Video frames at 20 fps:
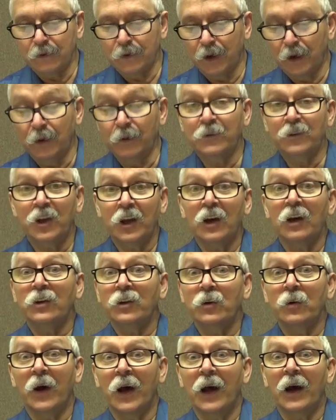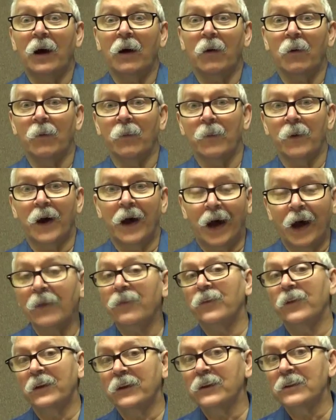and tell you how I
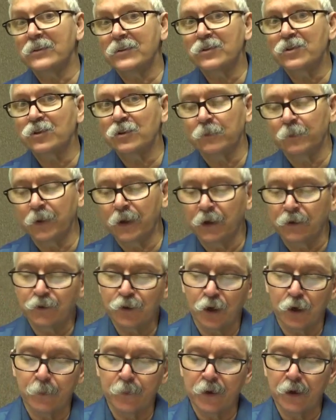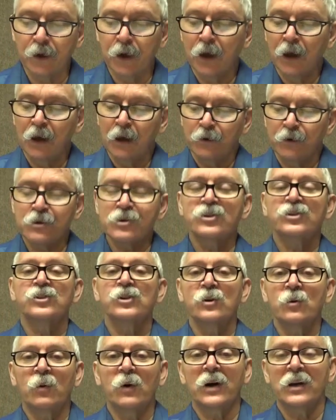think it should be interpreted. There's
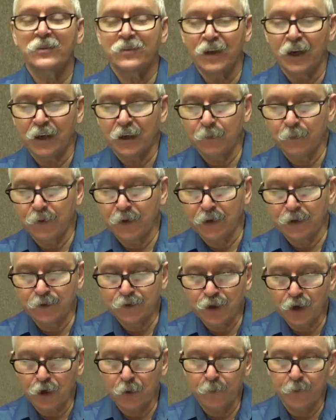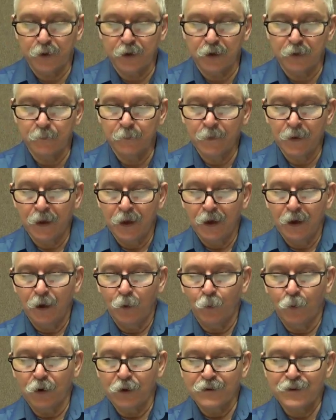two ways that can be interpreted
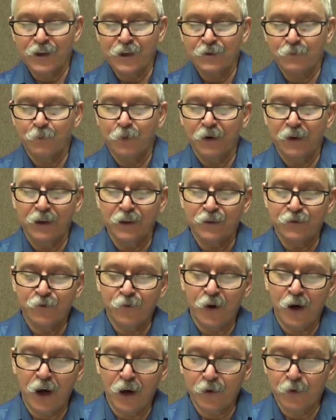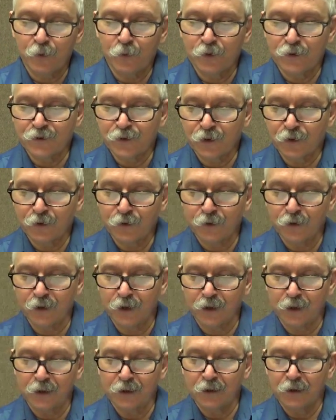where it says, But his father was a
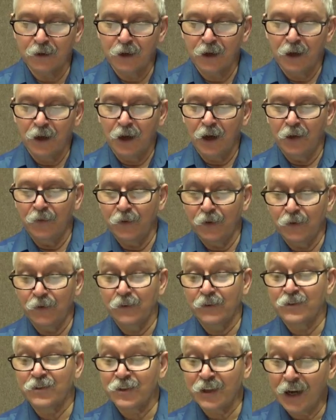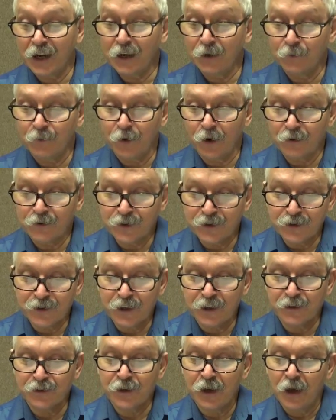Greek. And then the second verse it
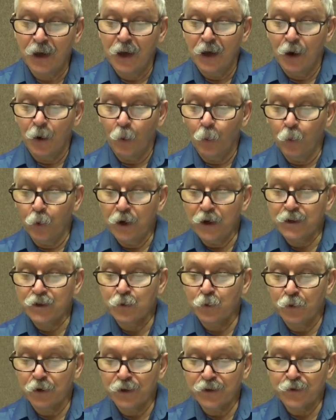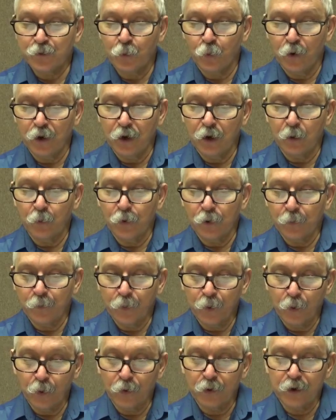says, Which was well
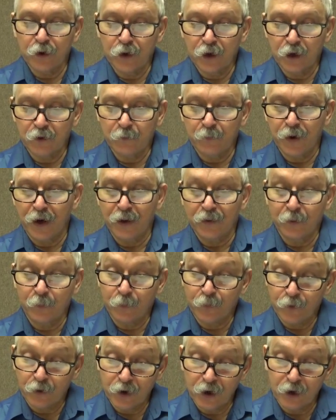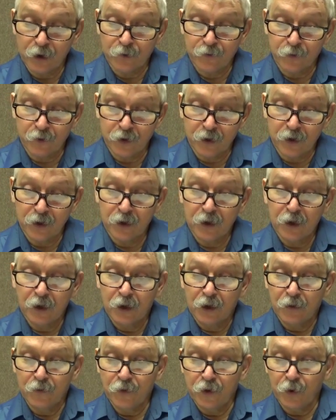reported of by the brethren
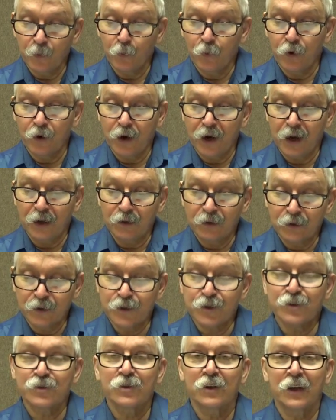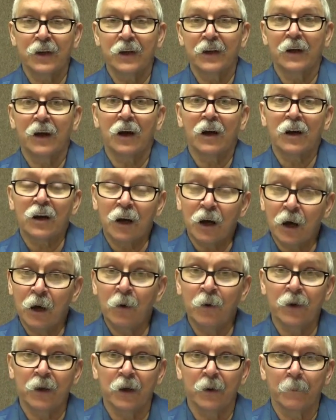that were at Lystra and
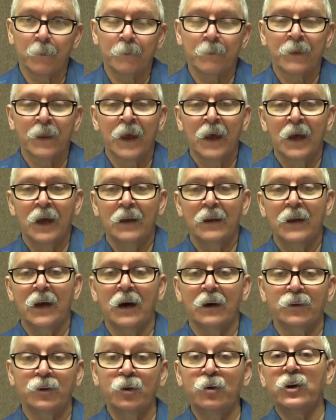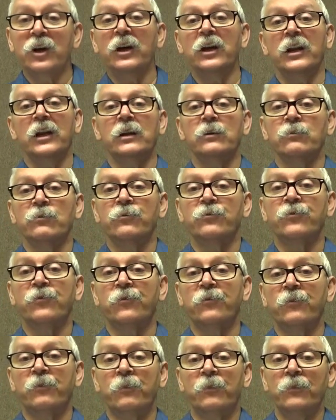Iconium. Now you can inf-
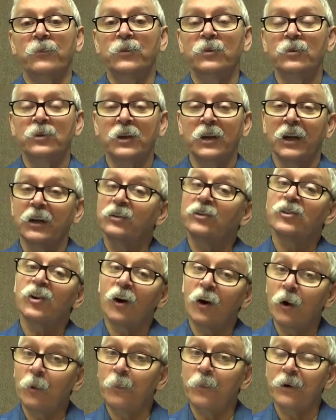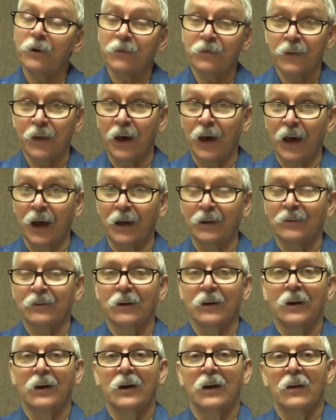you can interpret that
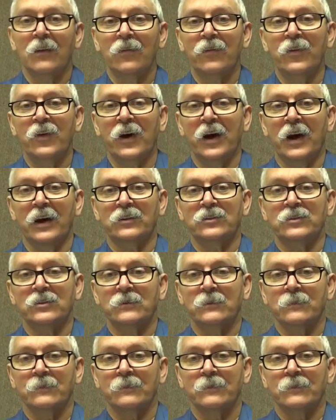that